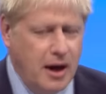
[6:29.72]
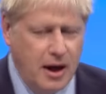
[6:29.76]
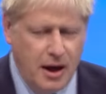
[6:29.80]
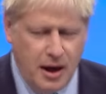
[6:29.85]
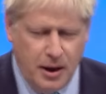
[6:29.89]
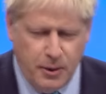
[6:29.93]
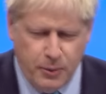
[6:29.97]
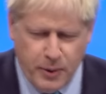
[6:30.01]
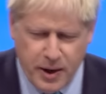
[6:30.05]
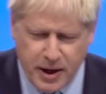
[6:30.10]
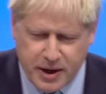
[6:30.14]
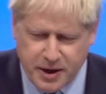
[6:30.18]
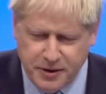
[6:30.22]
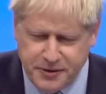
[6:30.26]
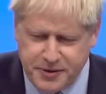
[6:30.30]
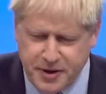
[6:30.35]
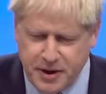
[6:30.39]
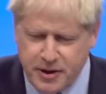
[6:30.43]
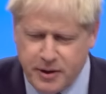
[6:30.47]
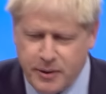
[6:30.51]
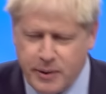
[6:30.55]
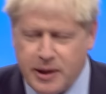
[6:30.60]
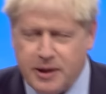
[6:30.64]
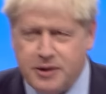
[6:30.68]
we're
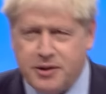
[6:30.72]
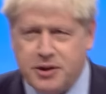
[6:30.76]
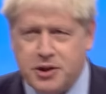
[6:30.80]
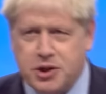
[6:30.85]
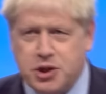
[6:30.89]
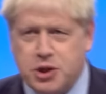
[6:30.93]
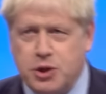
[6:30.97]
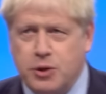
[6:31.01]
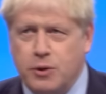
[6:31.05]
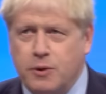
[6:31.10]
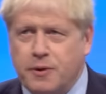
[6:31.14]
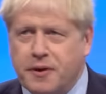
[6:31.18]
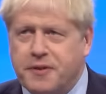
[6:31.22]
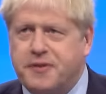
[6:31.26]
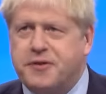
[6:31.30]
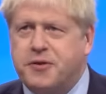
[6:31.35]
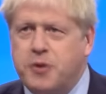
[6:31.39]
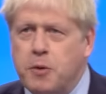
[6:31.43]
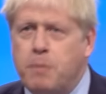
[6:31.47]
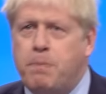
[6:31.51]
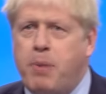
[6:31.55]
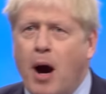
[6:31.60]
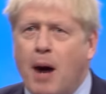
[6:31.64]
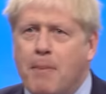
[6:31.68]
continuing to chew the
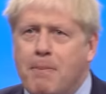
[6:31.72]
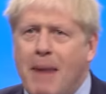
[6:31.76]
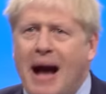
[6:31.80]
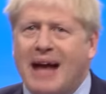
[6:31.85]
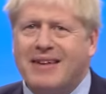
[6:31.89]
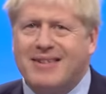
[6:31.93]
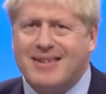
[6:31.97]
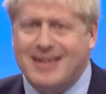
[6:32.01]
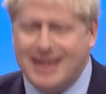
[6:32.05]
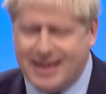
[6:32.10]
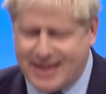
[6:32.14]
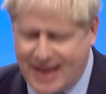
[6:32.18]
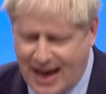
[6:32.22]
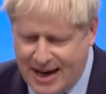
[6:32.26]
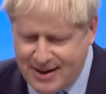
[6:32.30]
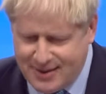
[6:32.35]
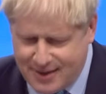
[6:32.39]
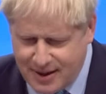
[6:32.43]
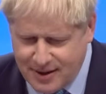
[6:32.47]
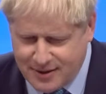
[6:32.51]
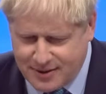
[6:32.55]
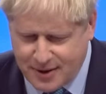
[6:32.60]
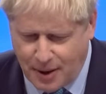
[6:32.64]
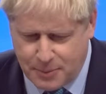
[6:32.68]

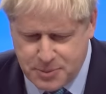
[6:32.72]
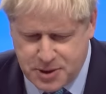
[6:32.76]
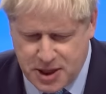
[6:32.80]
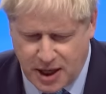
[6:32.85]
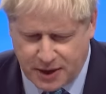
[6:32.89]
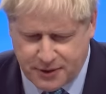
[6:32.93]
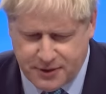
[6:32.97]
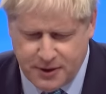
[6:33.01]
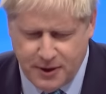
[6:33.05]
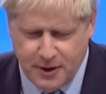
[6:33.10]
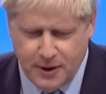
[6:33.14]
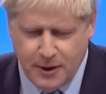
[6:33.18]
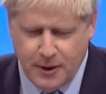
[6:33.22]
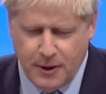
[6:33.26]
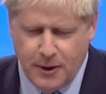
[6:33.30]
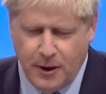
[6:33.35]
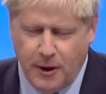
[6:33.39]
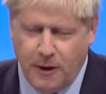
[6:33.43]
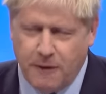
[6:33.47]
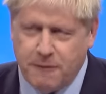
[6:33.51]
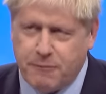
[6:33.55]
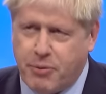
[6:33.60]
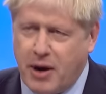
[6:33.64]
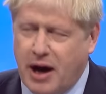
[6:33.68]
super-masticated subject
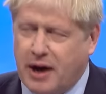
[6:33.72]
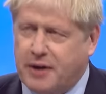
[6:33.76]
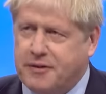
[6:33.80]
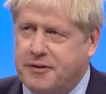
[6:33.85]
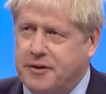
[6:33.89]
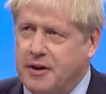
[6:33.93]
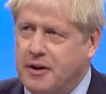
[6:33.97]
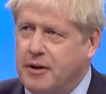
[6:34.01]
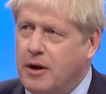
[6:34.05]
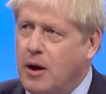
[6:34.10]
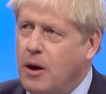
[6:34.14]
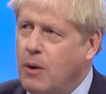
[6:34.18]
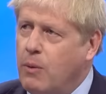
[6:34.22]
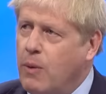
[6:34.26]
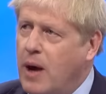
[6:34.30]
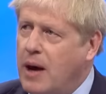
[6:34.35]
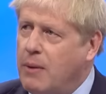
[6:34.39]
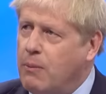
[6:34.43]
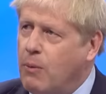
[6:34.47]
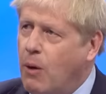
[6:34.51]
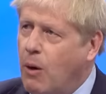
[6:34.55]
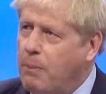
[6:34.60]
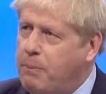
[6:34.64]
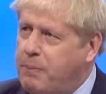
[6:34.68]
of Brexit, when
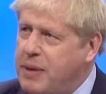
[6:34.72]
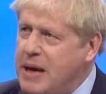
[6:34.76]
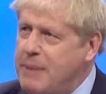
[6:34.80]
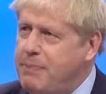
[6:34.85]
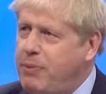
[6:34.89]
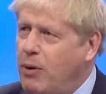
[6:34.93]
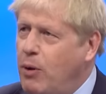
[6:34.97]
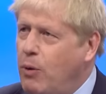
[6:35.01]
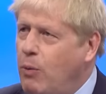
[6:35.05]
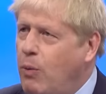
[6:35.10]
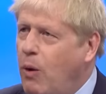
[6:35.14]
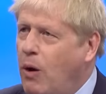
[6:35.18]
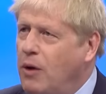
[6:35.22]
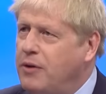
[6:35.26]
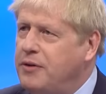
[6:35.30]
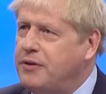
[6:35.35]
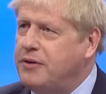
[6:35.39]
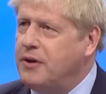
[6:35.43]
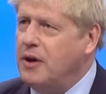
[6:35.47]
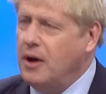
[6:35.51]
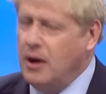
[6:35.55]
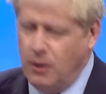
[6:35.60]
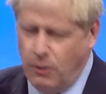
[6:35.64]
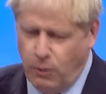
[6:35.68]
what people want,
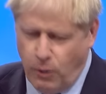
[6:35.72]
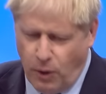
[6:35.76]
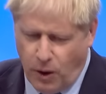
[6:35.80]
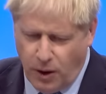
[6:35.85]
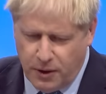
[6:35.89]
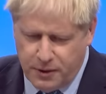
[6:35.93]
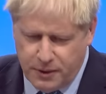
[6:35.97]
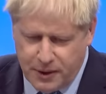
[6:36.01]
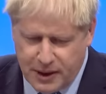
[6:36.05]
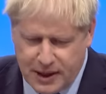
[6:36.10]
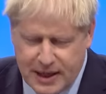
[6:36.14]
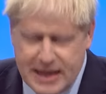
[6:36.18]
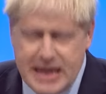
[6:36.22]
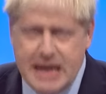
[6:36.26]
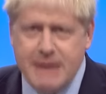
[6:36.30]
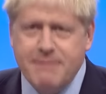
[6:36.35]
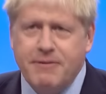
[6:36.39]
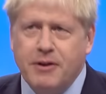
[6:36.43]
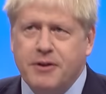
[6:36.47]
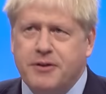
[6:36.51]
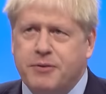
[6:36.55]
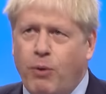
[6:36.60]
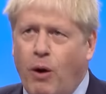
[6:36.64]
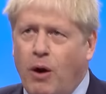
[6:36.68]
what
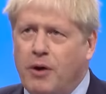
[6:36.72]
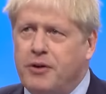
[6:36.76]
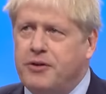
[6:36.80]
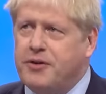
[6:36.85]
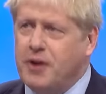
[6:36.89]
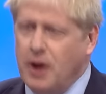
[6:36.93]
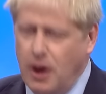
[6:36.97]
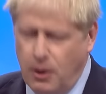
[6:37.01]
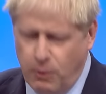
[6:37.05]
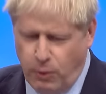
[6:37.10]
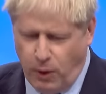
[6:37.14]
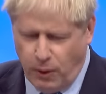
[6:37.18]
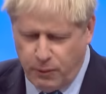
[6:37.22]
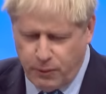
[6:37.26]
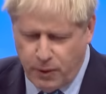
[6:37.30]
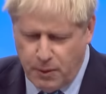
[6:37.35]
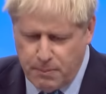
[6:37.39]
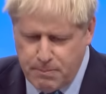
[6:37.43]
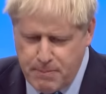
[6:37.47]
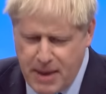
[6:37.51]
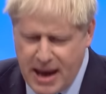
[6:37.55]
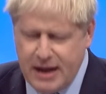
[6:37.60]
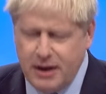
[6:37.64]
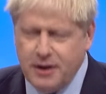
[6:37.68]
Leavers want, what
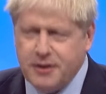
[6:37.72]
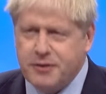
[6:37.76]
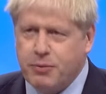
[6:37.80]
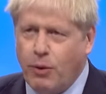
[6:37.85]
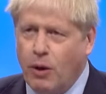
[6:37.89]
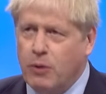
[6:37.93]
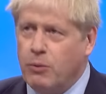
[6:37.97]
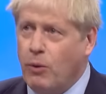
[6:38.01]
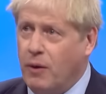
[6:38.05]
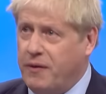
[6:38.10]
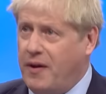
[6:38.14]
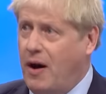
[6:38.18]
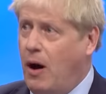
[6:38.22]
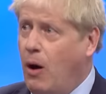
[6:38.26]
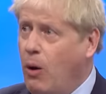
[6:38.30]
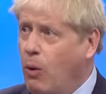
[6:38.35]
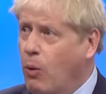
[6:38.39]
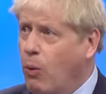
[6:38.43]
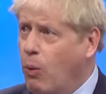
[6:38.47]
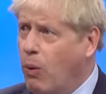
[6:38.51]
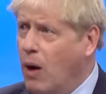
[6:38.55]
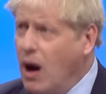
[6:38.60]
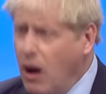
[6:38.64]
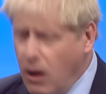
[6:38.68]
Remainers want, what the whole
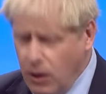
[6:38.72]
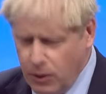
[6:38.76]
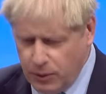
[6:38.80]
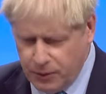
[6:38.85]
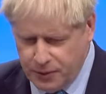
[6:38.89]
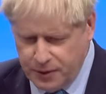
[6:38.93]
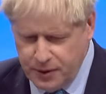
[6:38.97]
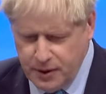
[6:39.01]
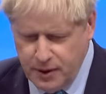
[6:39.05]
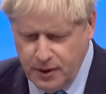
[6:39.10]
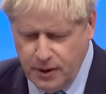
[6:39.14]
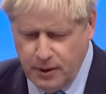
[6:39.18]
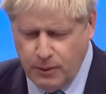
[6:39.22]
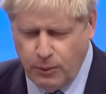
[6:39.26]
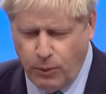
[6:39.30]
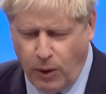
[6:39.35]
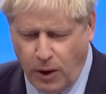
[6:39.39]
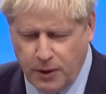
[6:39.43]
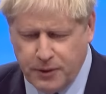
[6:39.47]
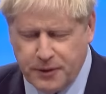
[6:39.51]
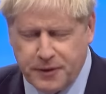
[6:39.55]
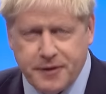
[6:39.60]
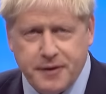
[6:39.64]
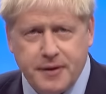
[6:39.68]
world
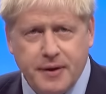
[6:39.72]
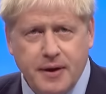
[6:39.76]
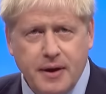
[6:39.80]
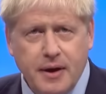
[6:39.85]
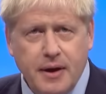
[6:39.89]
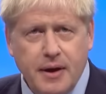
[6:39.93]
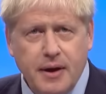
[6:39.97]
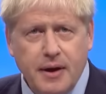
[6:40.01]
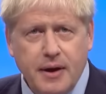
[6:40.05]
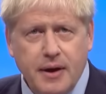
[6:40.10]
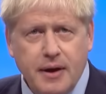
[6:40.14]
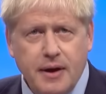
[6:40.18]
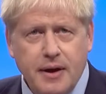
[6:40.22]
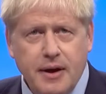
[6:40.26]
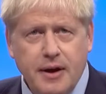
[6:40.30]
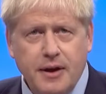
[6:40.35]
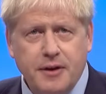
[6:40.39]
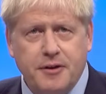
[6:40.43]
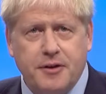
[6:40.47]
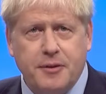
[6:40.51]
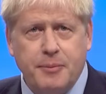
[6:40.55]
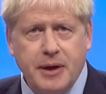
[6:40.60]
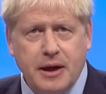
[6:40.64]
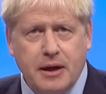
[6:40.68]
wants, is
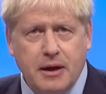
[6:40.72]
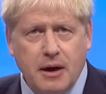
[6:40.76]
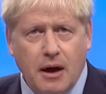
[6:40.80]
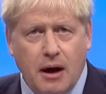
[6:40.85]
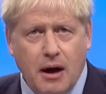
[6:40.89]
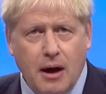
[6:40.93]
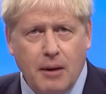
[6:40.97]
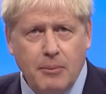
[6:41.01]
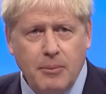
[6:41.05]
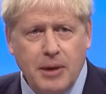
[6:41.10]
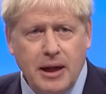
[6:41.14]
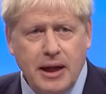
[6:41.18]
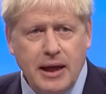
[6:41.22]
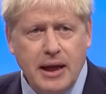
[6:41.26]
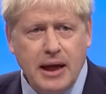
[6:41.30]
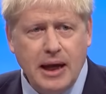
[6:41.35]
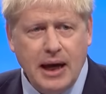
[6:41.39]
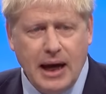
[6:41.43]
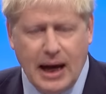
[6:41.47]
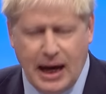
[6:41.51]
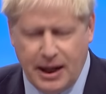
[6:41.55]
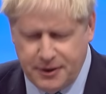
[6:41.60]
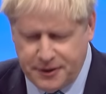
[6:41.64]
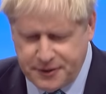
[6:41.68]
to be calmly
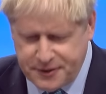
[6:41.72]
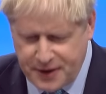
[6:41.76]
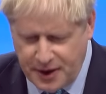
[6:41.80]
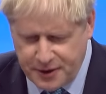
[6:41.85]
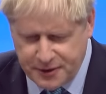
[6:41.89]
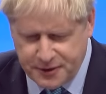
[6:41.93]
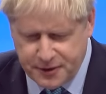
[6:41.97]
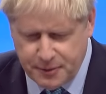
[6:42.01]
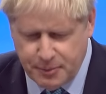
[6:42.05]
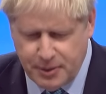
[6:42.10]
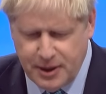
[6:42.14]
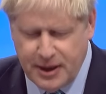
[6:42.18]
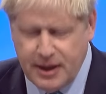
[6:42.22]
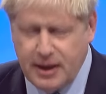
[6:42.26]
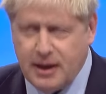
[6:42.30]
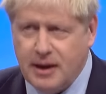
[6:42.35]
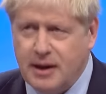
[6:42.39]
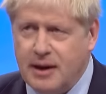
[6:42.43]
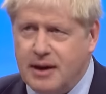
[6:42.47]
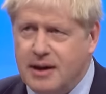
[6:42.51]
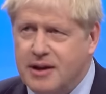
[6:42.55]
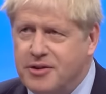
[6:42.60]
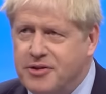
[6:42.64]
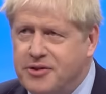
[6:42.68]
and sensibly
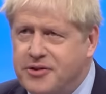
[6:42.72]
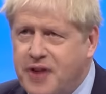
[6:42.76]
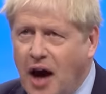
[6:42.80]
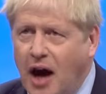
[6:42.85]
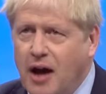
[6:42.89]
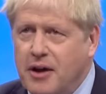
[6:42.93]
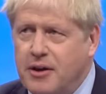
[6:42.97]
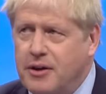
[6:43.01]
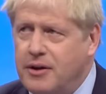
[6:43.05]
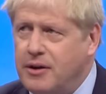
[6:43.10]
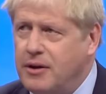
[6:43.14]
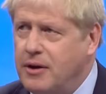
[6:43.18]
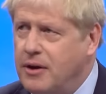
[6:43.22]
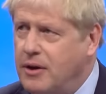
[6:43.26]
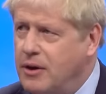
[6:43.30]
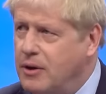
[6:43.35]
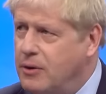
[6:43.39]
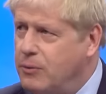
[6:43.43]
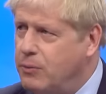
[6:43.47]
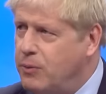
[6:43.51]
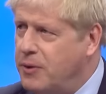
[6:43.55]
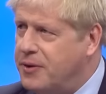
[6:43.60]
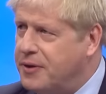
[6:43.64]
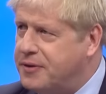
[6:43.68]
done
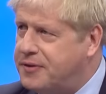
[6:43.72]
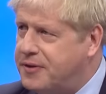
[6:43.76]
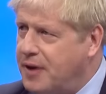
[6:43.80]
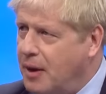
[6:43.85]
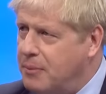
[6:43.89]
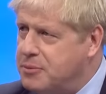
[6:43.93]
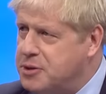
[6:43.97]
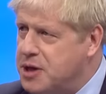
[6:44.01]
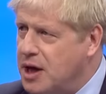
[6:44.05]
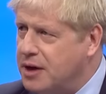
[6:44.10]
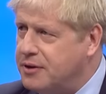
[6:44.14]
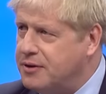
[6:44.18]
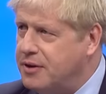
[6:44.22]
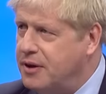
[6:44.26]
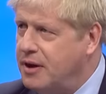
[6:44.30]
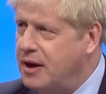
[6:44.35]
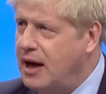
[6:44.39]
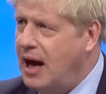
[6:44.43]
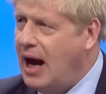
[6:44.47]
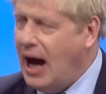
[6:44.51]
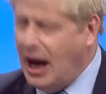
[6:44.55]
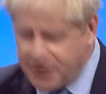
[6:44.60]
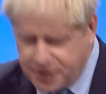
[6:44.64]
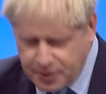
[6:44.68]
with the subject
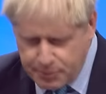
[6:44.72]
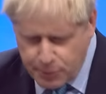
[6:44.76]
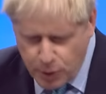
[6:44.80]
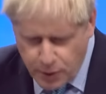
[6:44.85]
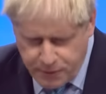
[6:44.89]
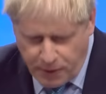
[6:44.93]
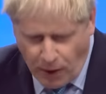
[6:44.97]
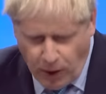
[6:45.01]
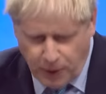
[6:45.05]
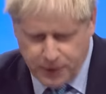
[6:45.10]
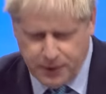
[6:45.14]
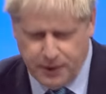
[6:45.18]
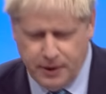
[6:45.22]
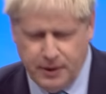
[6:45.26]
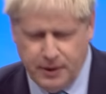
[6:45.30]
and to move on.